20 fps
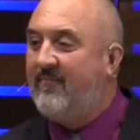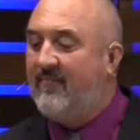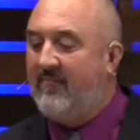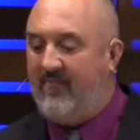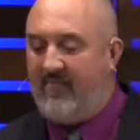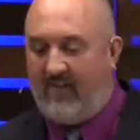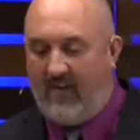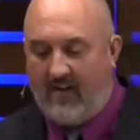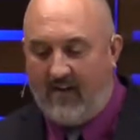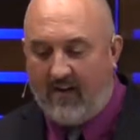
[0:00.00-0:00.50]

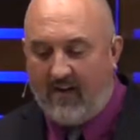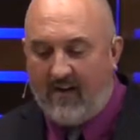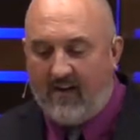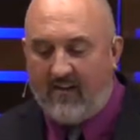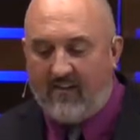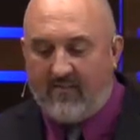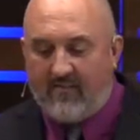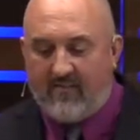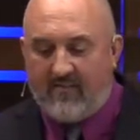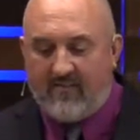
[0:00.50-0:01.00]
Fair
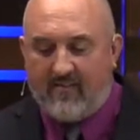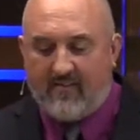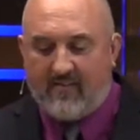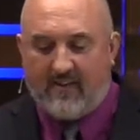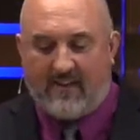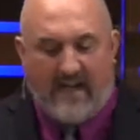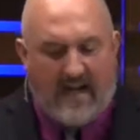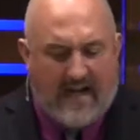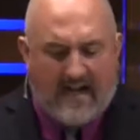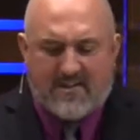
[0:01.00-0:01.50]
enough.
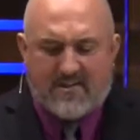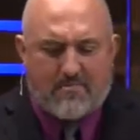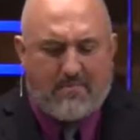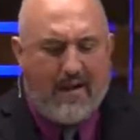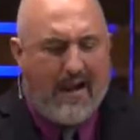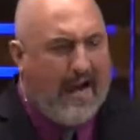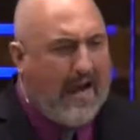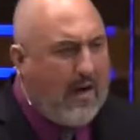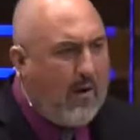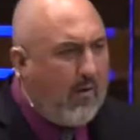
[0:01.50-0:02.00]
God's
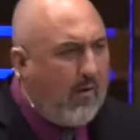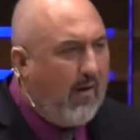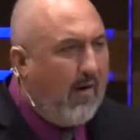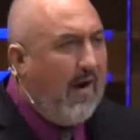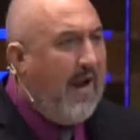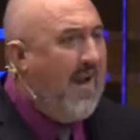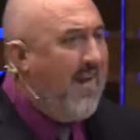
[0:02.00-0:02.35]
power.